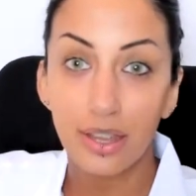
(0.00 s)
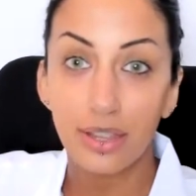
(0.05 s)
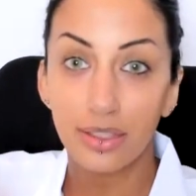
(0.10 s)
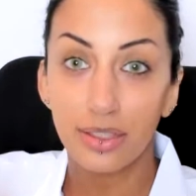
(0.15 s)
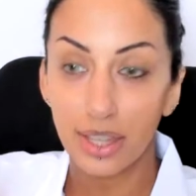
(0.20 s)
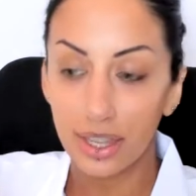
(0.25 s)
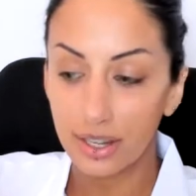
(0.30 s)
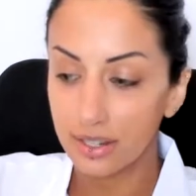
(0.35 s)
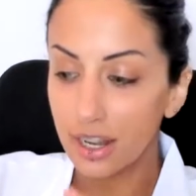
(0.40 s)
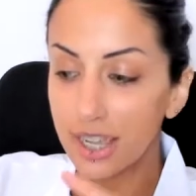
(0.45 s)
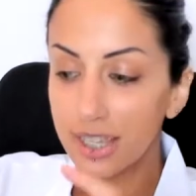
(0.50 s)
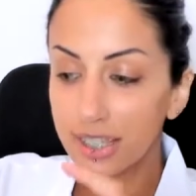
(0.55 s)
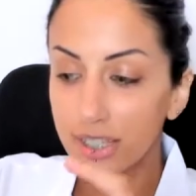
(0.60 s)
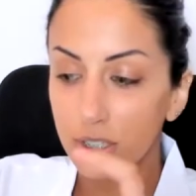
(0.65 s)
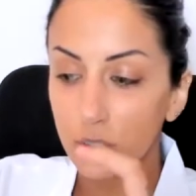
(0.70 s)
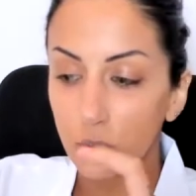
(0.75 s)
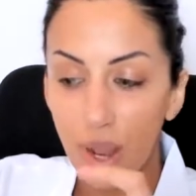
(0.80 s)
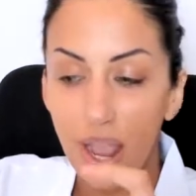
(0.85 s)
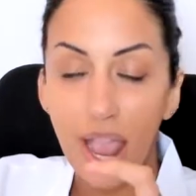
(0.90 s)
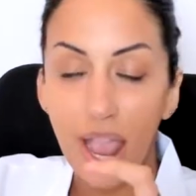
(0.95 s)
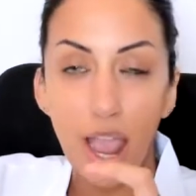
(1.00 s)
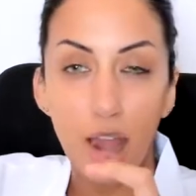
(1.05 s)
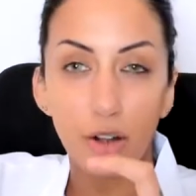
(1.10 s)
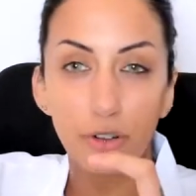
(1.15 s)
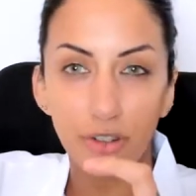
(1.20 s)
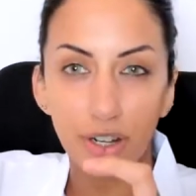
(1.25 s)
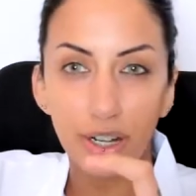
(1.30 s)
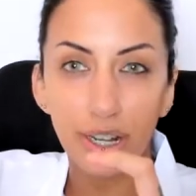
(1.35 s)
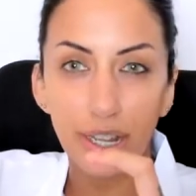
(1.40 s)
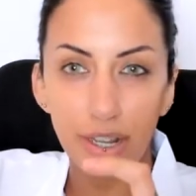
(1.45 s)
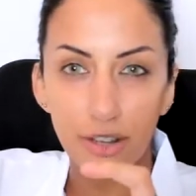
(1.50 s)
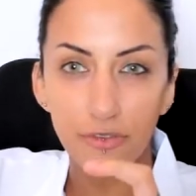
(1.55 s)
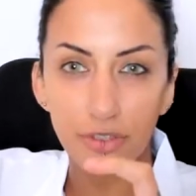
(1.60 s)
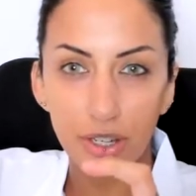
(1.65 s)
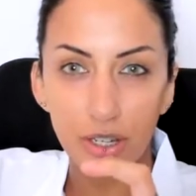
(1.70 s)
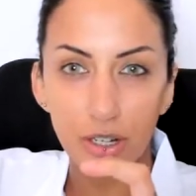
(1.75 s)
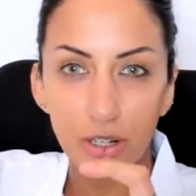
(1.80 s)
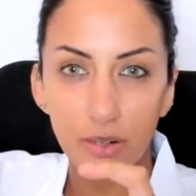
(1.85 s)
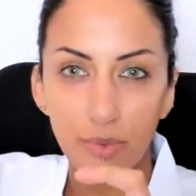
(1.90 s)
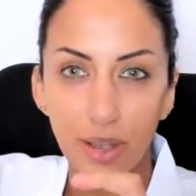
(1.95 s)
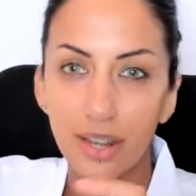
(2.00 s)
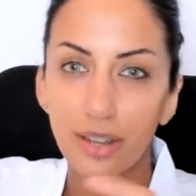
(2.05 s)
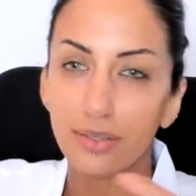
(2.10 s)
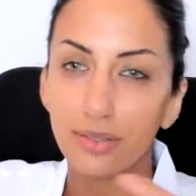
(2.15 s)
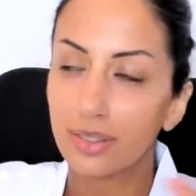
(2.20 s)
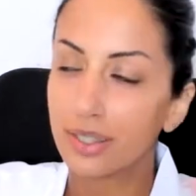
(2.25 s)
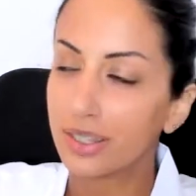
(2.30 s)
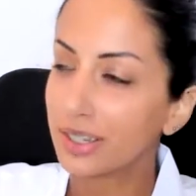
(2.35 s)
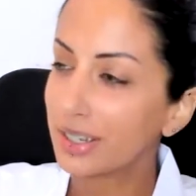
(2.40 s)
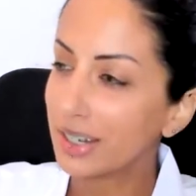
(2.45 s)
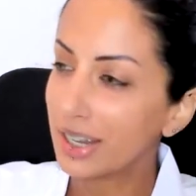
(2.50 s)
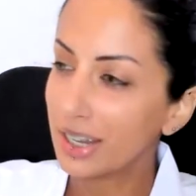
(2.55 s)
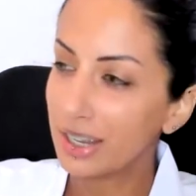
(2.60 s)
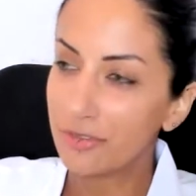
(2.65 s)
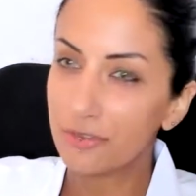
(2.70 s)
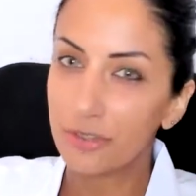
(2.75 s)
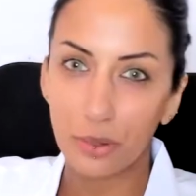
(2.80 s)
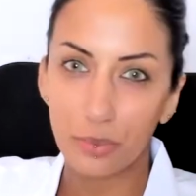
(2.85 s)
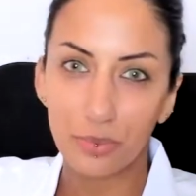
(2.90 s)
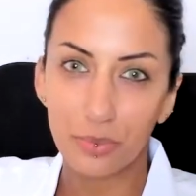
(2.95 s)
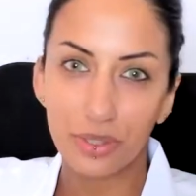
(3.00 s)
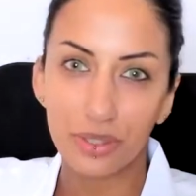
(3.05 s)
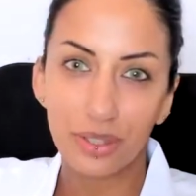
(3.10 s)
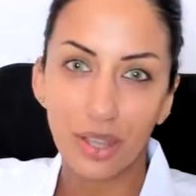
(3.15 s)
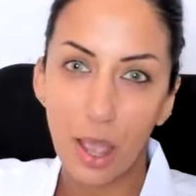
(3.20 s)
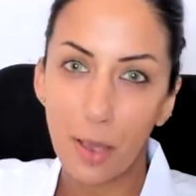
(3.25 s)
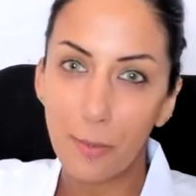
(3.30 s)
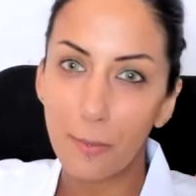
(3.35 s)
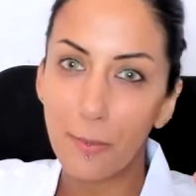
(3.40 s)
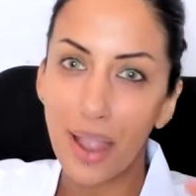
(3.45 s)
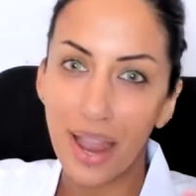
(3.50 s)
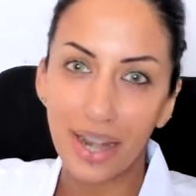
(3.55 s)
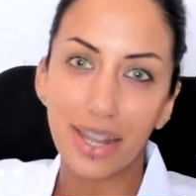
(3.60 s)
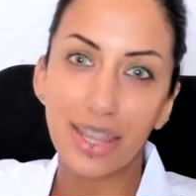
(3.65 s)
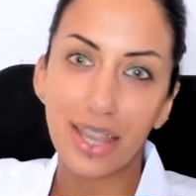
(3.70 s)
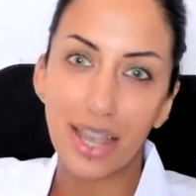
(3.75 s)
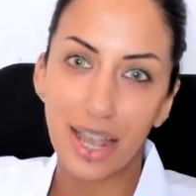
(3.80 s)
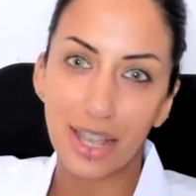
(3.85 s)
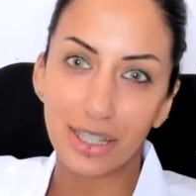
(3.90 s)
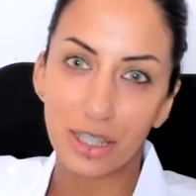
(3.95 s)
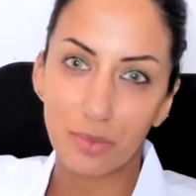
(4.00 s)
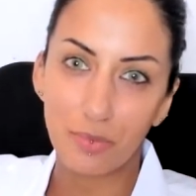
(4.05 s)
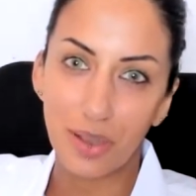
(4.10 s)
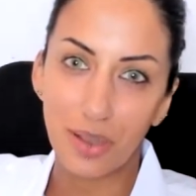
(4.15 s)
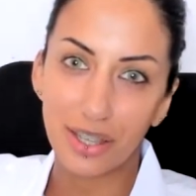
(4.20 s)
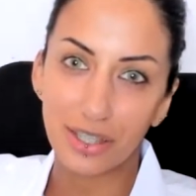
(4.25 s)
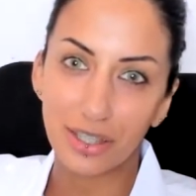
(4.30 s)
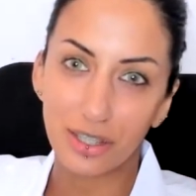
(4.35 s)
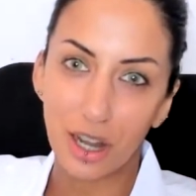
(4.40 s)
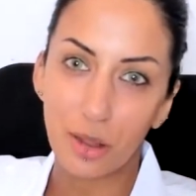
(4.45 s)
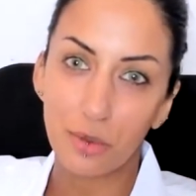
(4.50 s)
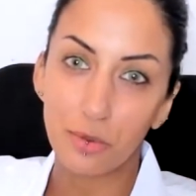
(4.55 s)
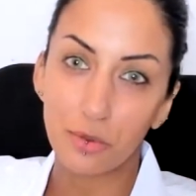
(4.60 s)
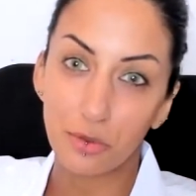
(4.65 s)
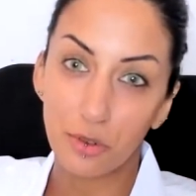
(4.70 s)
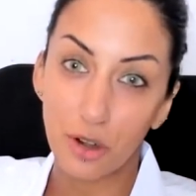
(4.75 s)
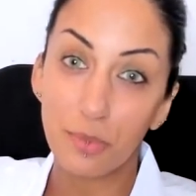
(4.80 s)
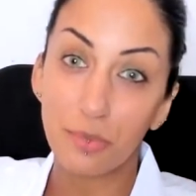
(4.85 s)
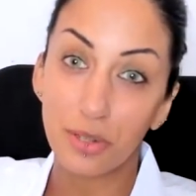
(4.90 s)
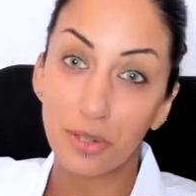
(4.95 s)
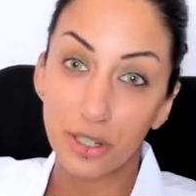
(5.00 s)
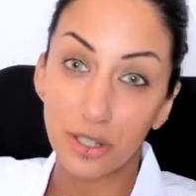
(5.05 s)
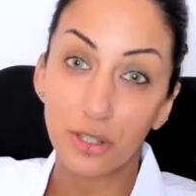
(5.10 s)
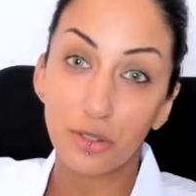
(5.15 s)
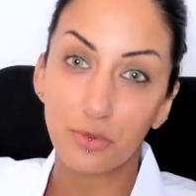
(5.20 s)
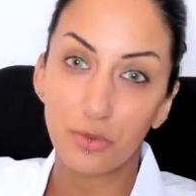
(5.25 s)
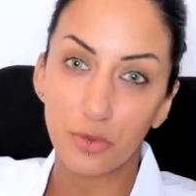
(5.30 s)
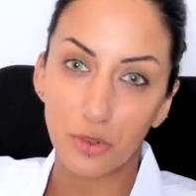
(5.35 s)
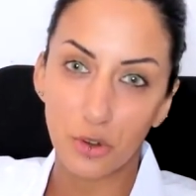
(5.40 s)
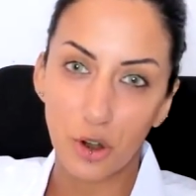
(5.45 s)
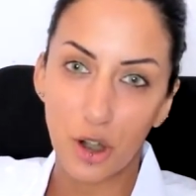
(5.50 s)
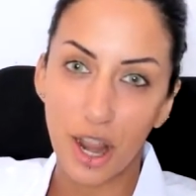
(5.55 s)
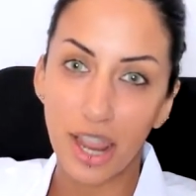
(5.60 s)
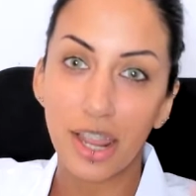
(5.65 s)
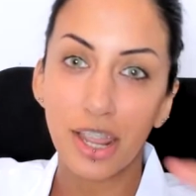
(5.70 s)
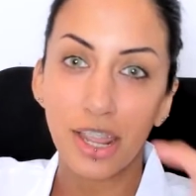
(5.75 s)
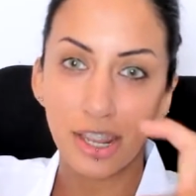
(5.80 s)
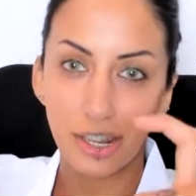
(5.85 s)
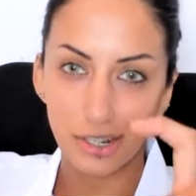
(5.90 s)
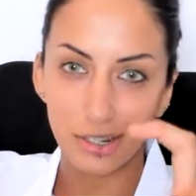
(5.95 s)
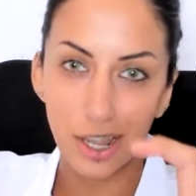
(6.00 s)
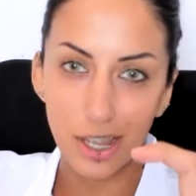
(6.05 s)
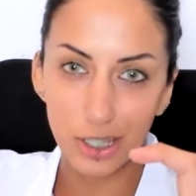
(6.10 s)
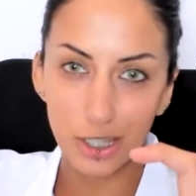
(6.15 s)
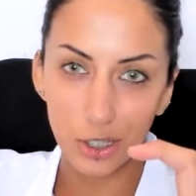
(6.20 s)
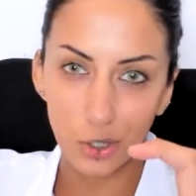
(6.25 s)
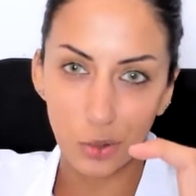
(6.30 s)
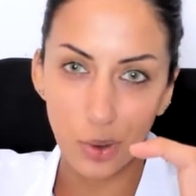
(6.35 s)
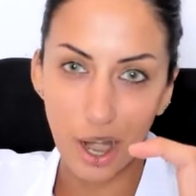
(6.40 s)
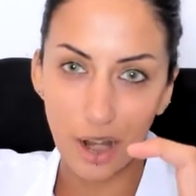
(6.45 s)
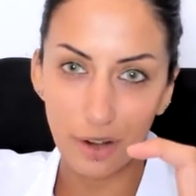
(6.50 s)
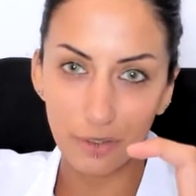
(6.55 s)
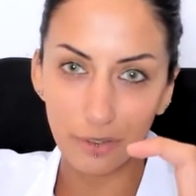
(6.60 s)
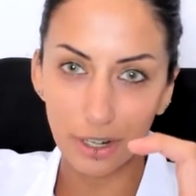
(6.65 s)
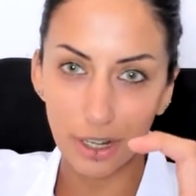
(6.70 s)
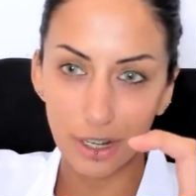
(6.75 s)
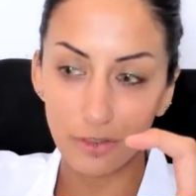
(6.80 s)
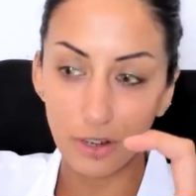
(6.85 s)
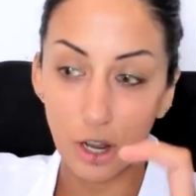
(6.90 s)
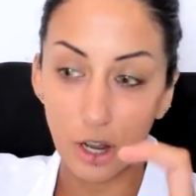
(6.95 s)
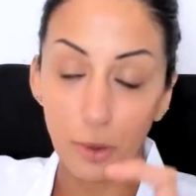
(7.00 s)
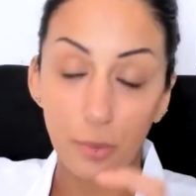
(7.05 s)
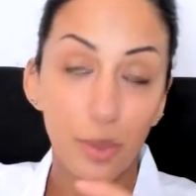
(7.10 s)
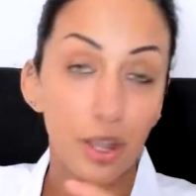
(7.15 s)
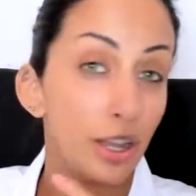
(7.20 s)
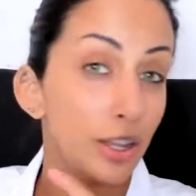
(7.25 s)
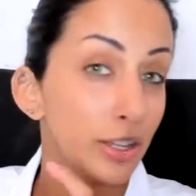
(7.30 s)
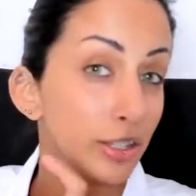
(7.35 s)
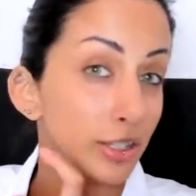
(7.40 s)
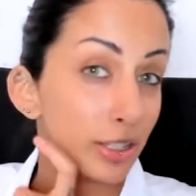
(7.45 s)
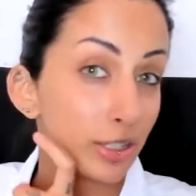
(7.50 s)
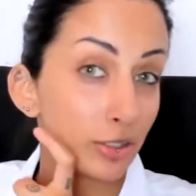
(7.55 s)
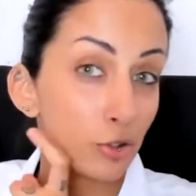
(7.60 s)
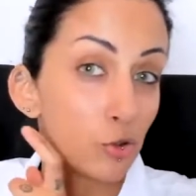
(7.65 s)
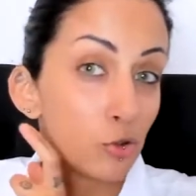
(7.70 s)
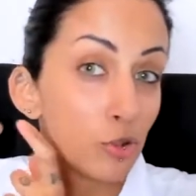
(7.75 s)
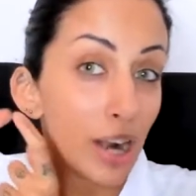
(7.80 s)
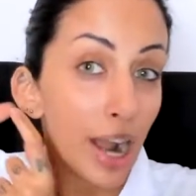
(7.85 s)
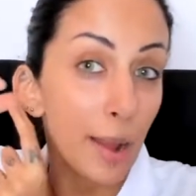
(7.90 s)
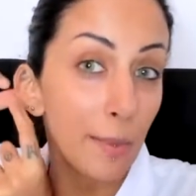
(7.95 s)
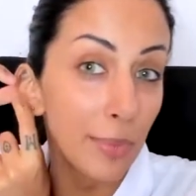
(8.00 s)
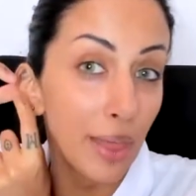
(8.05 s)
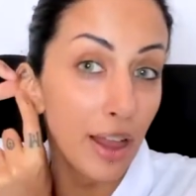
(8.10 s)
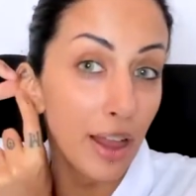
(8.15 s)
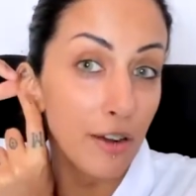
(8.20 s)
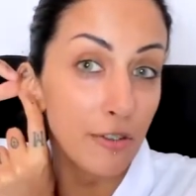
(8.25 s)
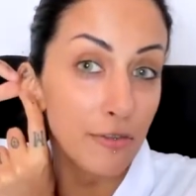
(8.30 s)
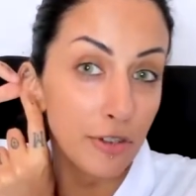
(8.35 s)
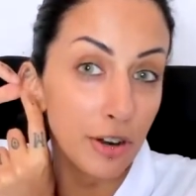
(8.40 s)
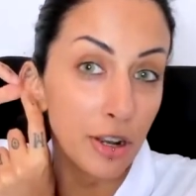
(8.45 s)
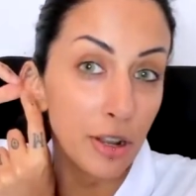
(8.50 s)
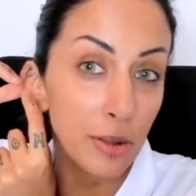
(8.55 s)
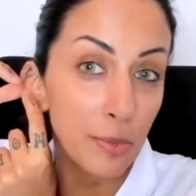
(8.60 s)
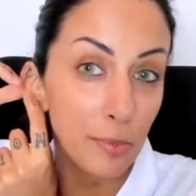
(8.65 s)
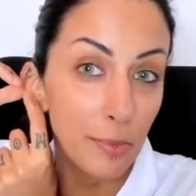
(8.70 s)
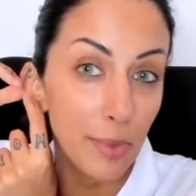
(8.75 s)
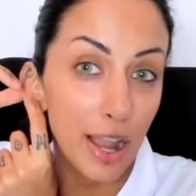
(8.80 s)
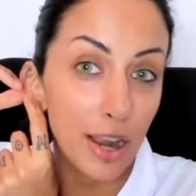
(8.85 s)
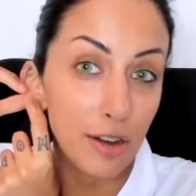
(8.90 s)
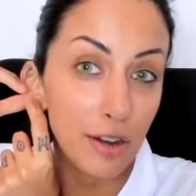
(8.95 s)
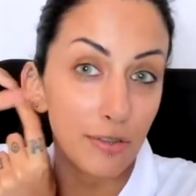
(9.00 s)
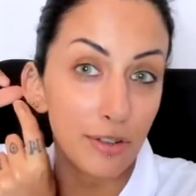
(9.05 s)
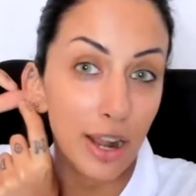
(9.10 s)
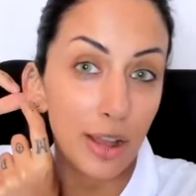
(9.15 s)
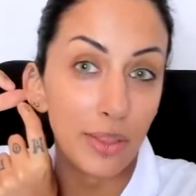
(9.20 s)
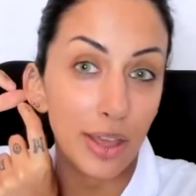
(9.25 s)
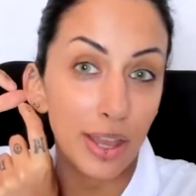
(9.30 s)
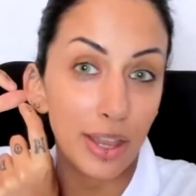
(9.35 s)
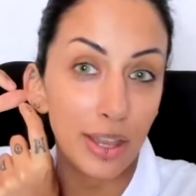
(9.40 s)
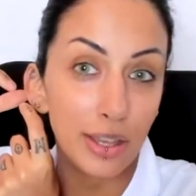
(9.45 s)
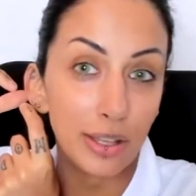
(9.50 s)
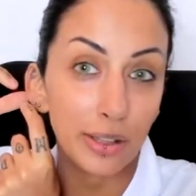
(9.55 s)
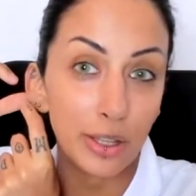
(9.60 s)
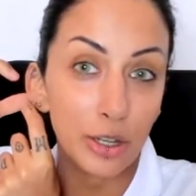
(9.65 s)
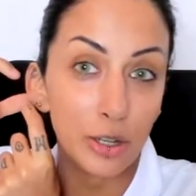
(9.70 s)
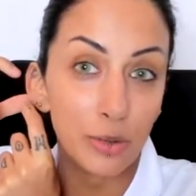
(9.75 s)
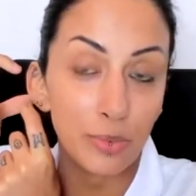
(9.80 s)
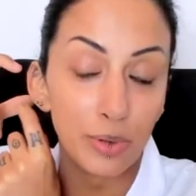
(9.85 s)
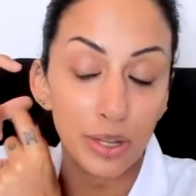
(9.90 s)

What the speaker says: Then a nice square of cling film. I know cling film's a pain in the ass at the best of times, right? But just try nice square of cling film and just wrap that front and back around that earlobe.